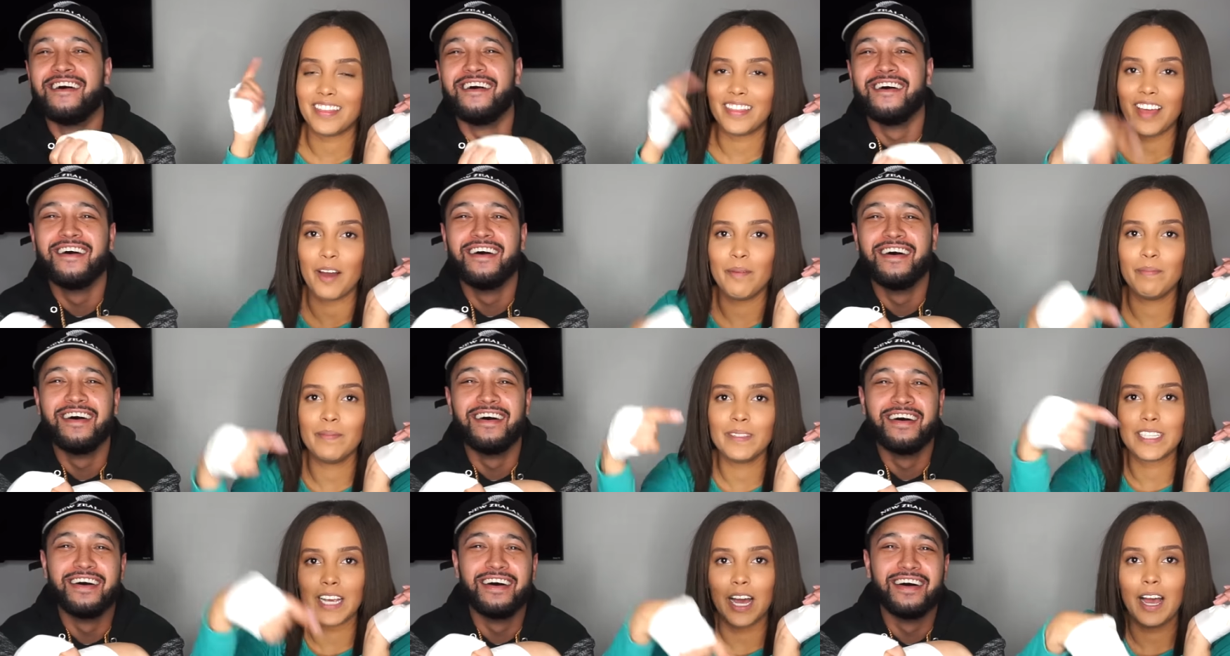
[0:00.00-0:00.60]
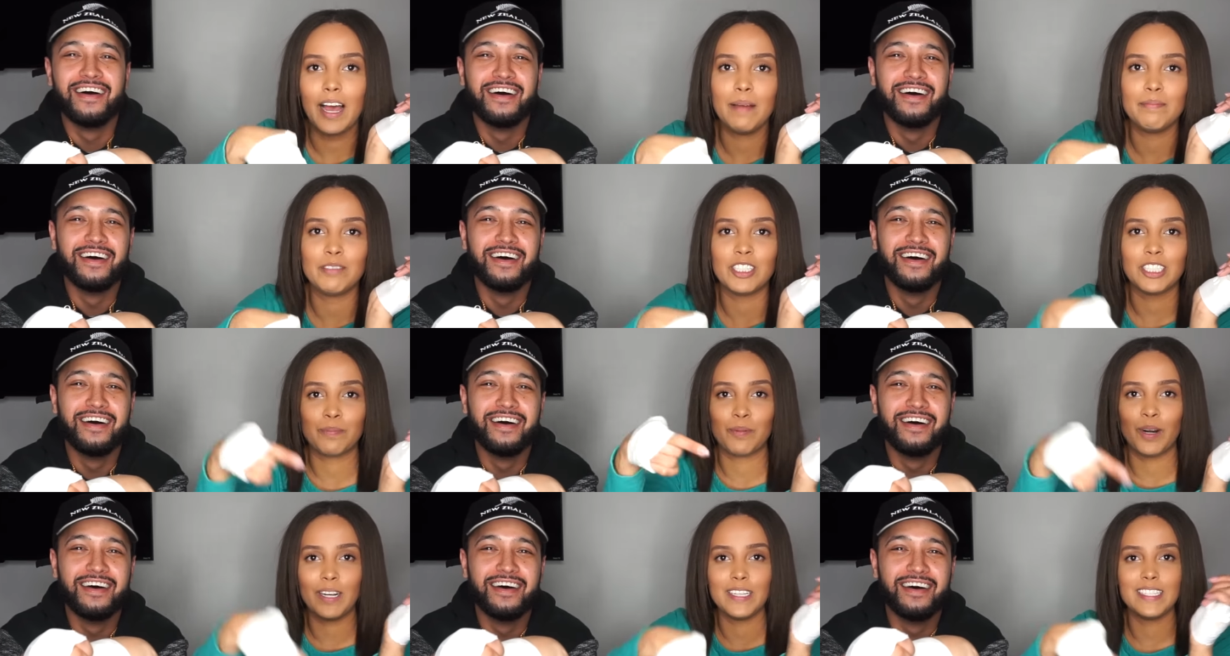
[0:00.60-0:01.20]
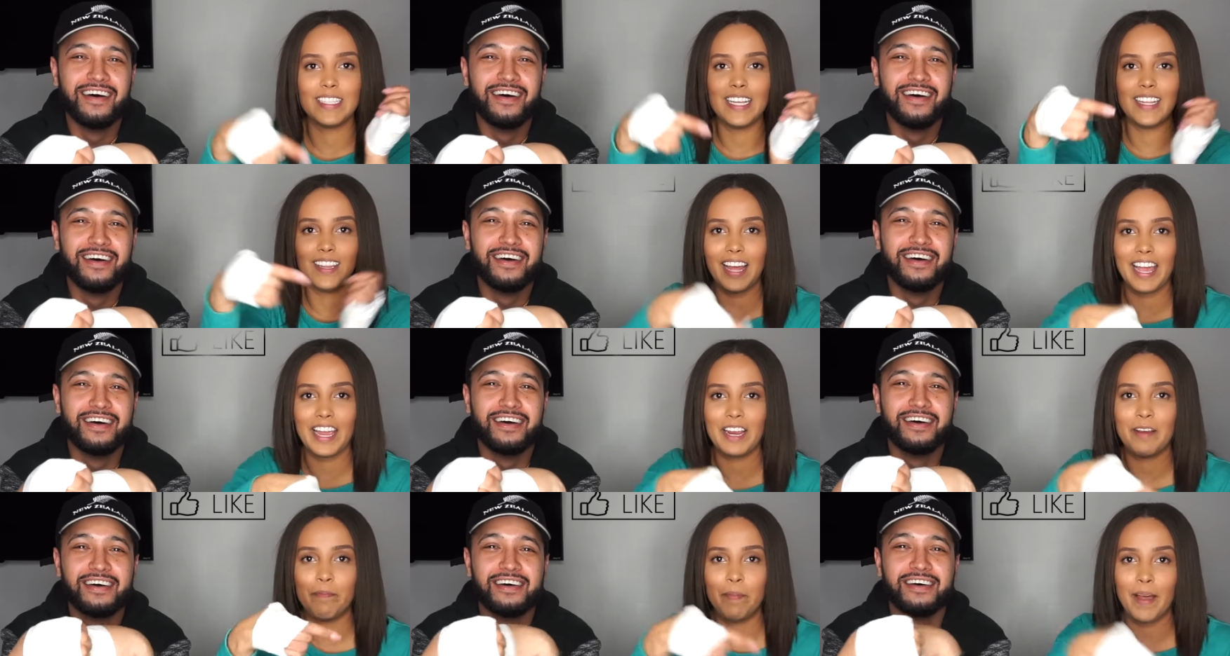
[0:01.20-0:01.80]
Speaker 1: thumbs up. Just press the
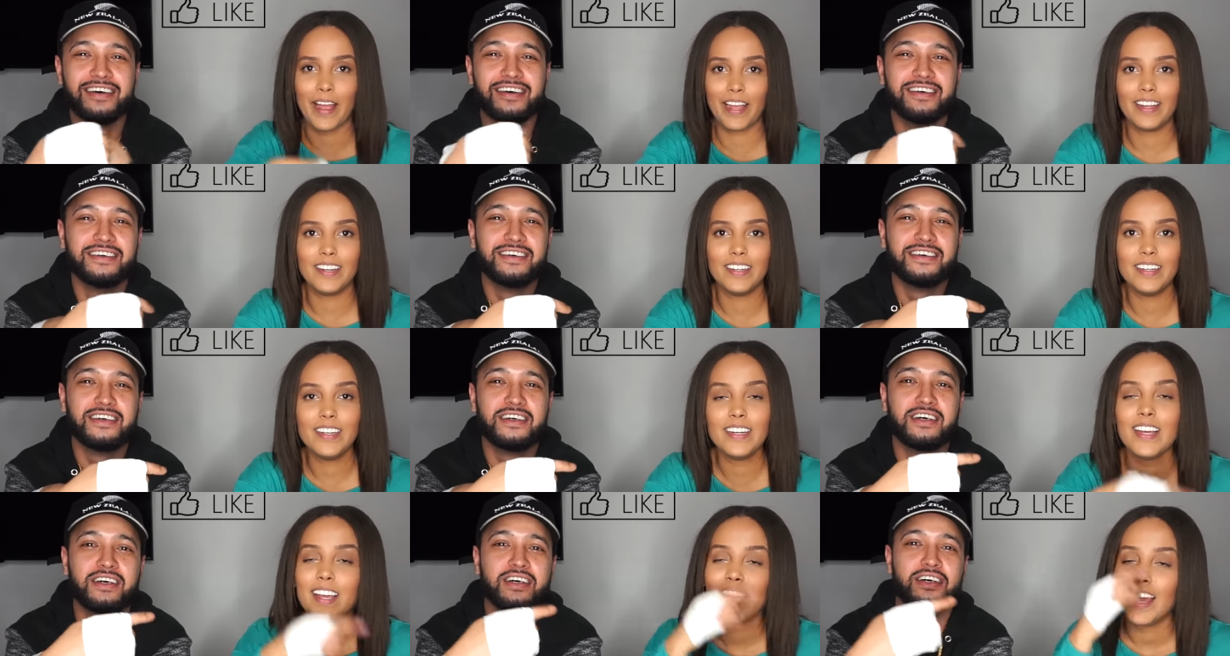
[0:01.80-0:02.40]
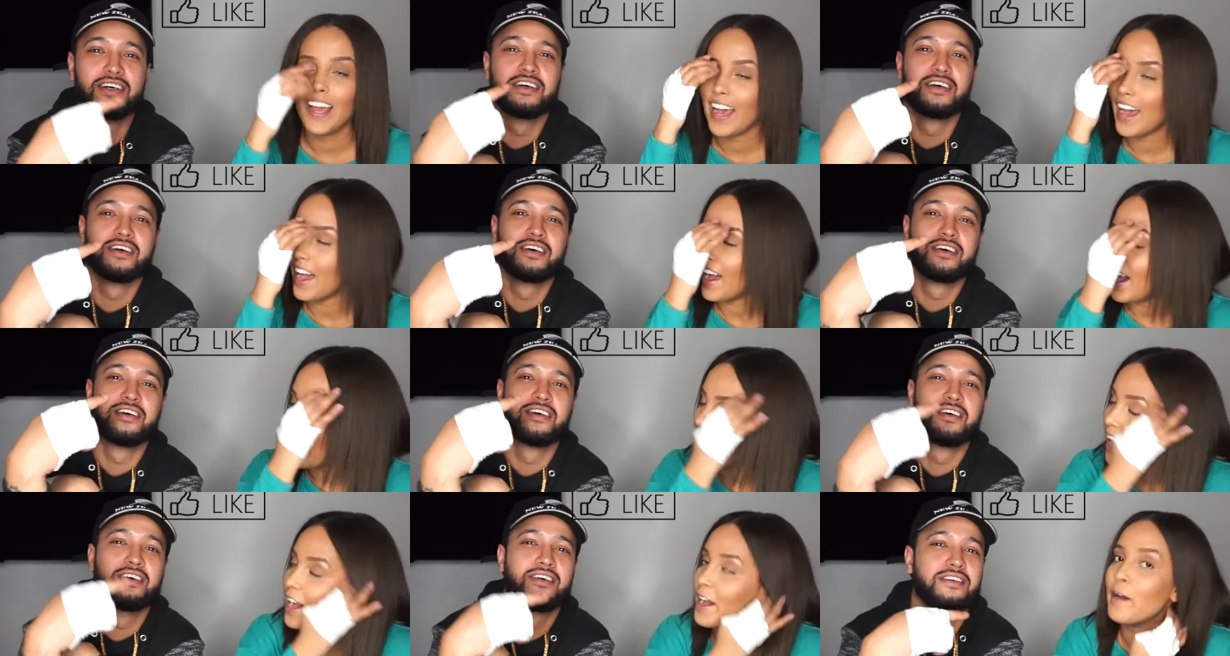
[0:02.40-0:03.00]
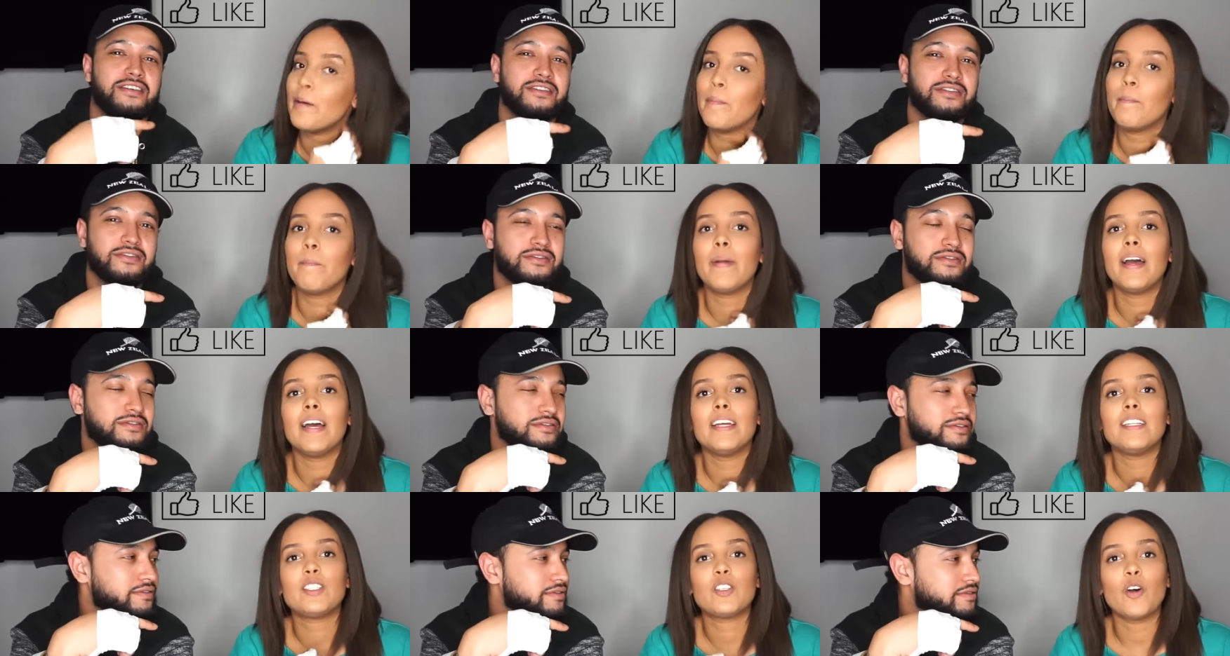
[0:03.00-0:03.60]
like button.
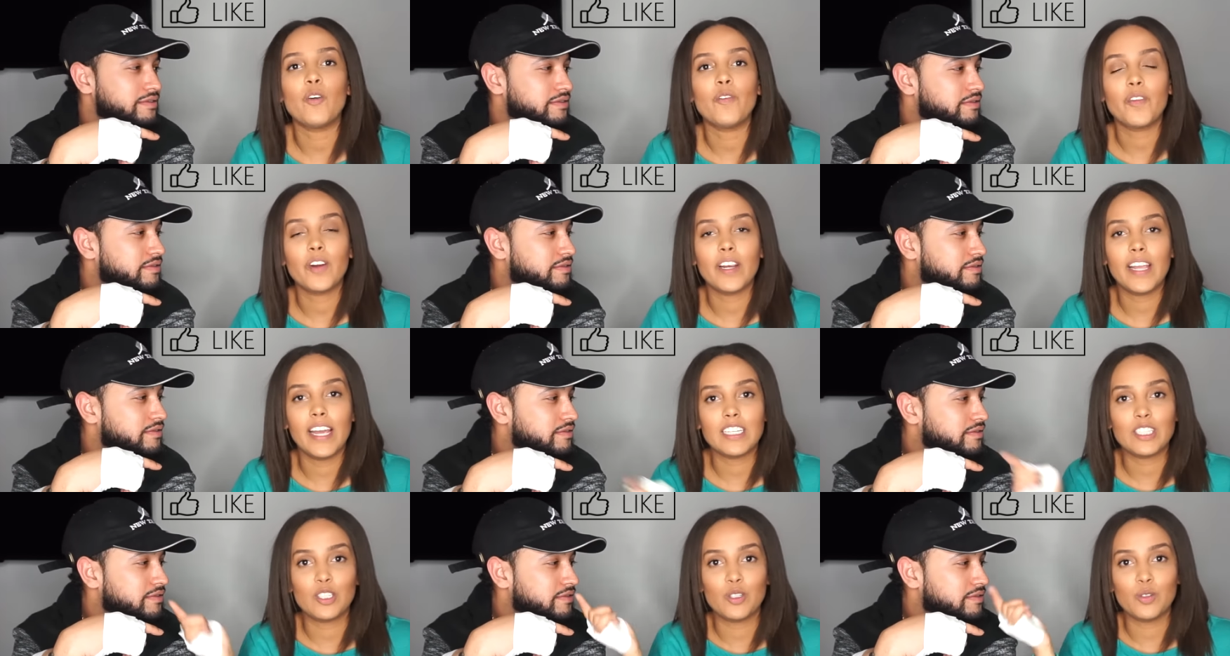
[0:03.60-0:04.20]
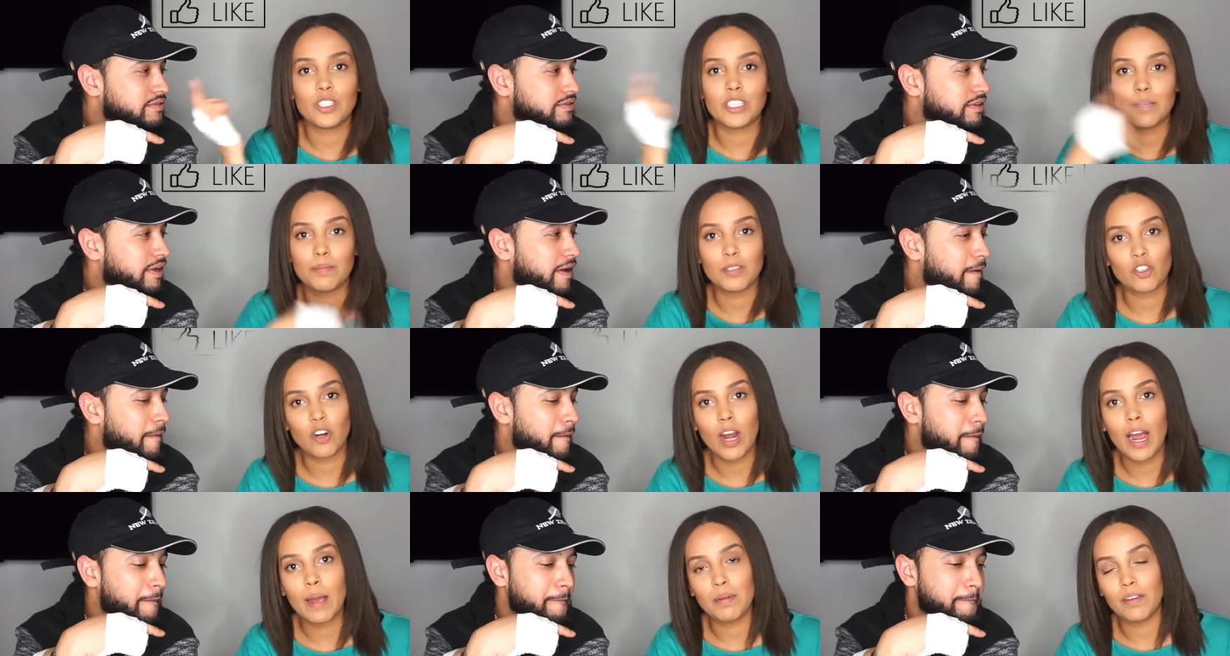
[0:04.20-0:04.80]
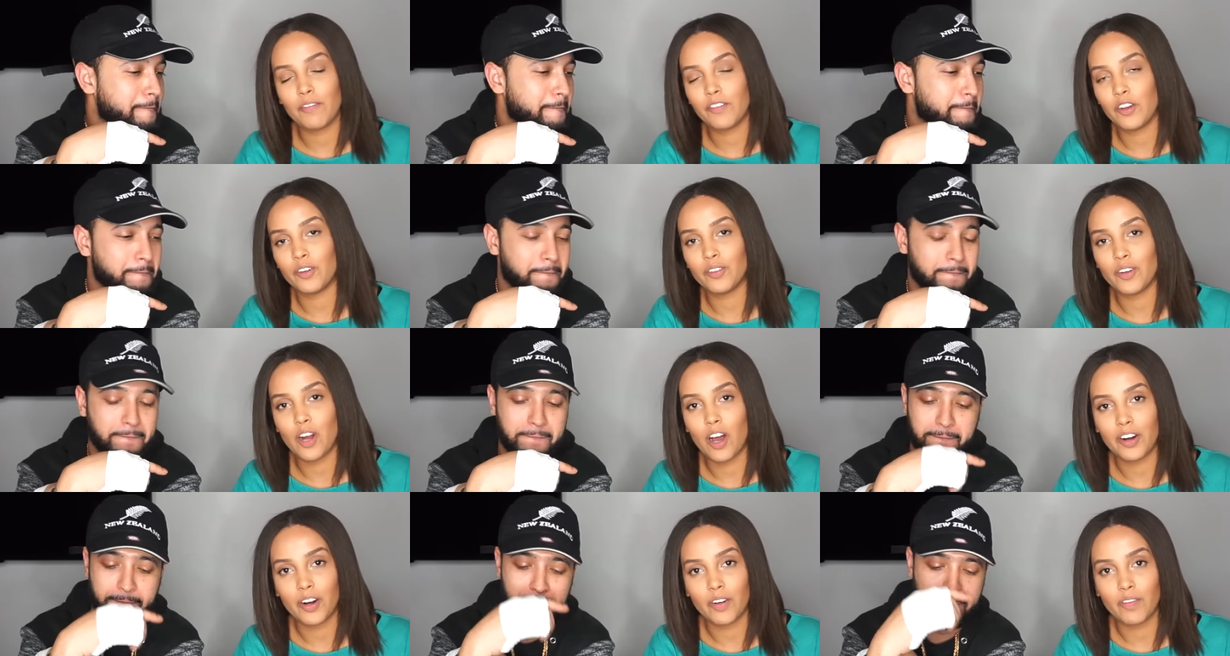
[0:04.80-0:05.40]
Um, don't forget to subscribe if you're
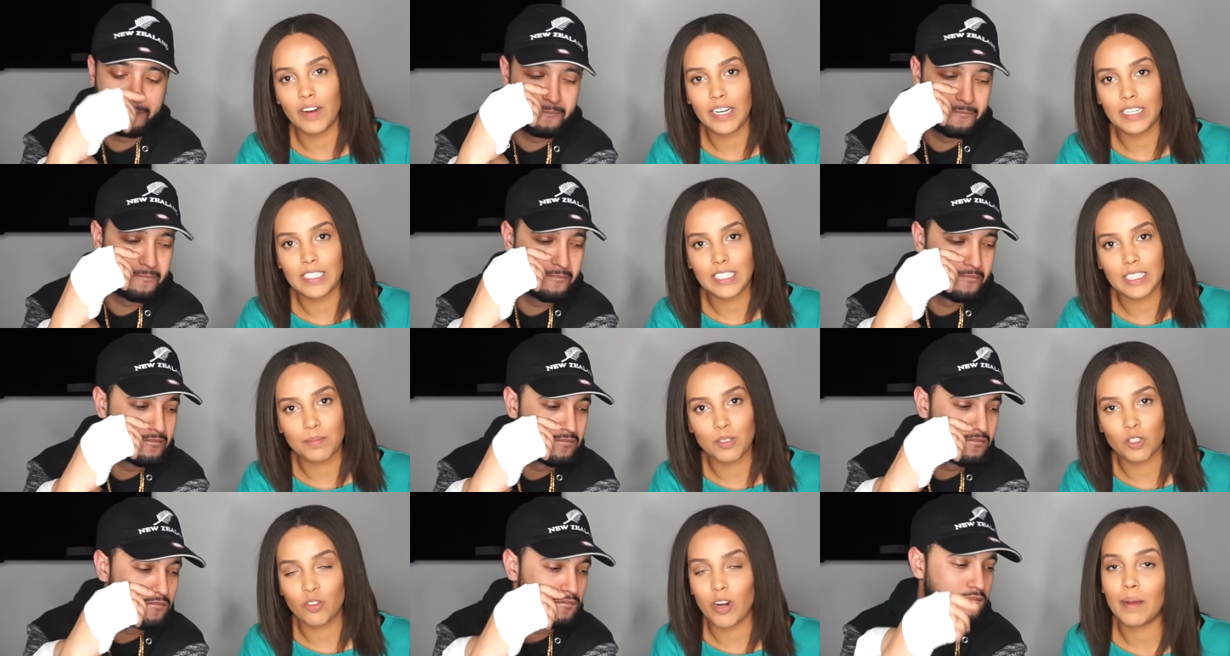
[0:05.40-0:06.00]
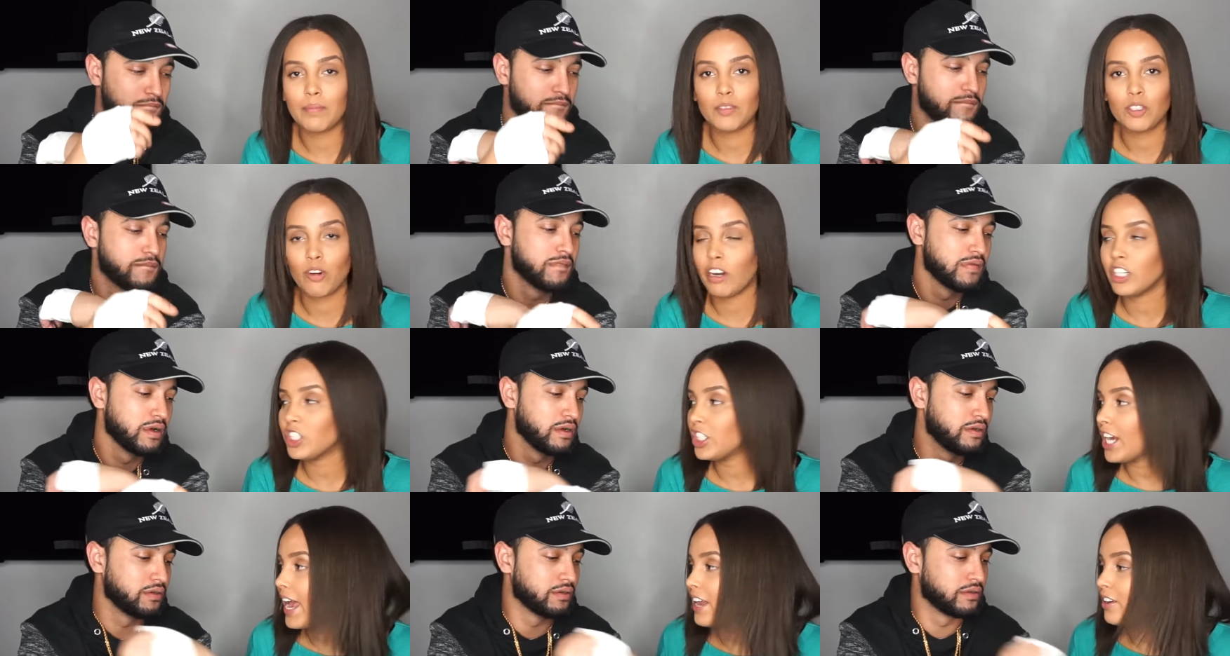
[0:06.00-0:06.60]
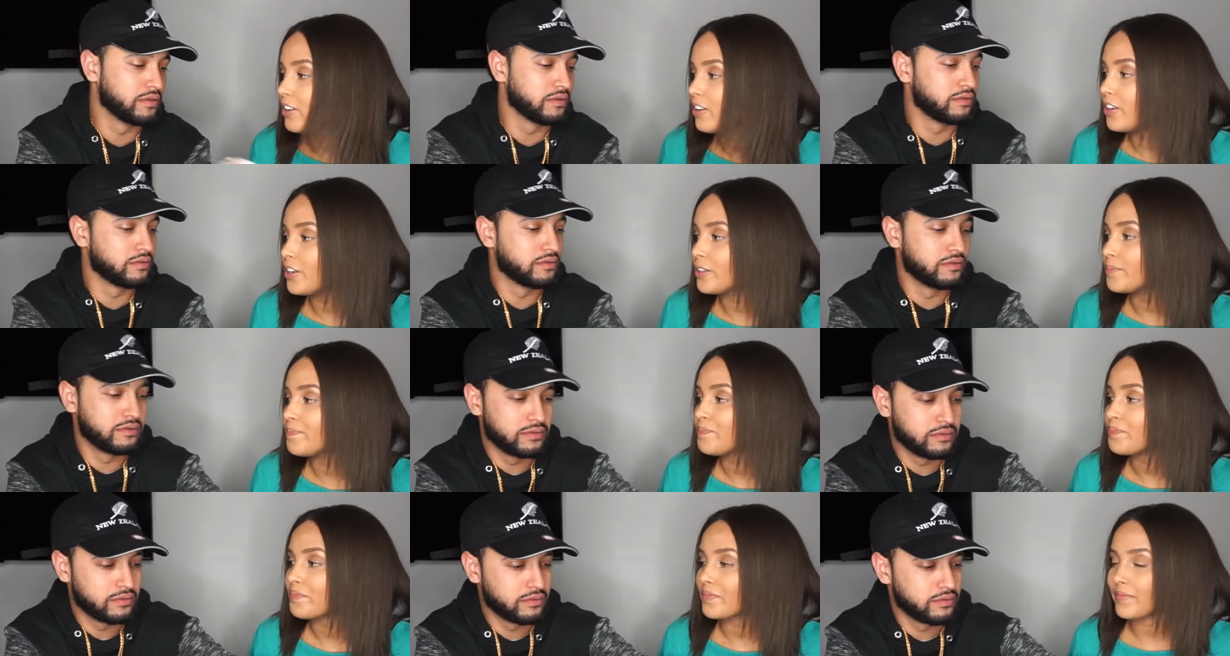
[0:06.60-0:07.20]
not already subscribed to our
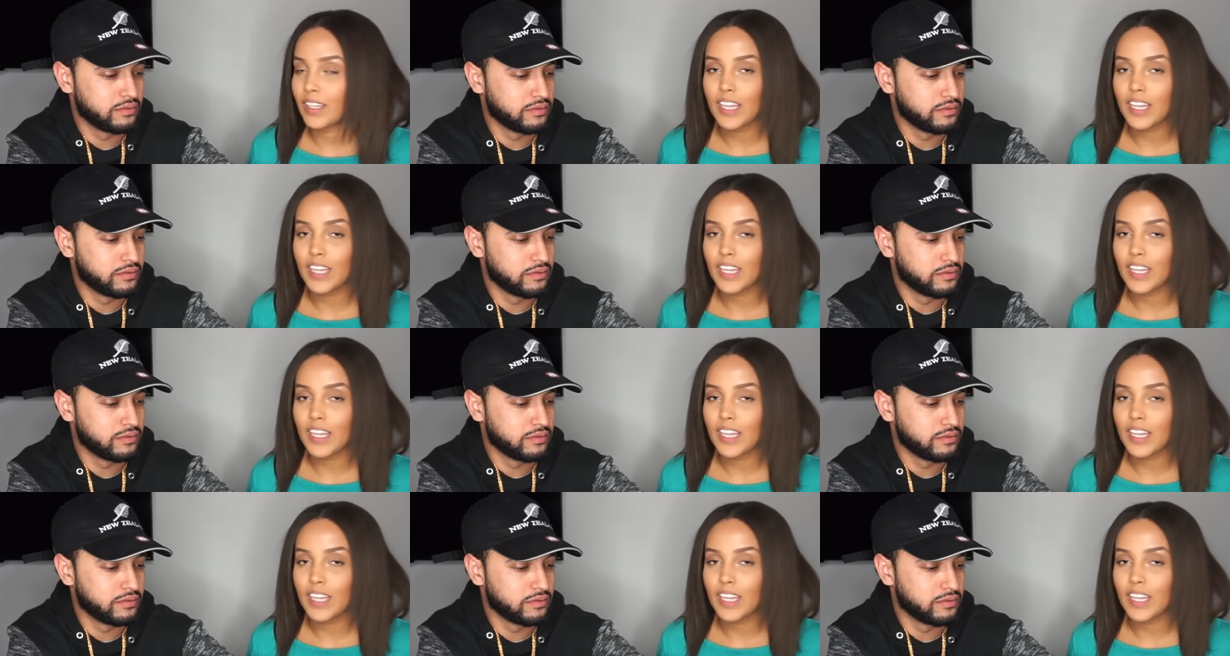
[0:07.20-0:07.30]
channel.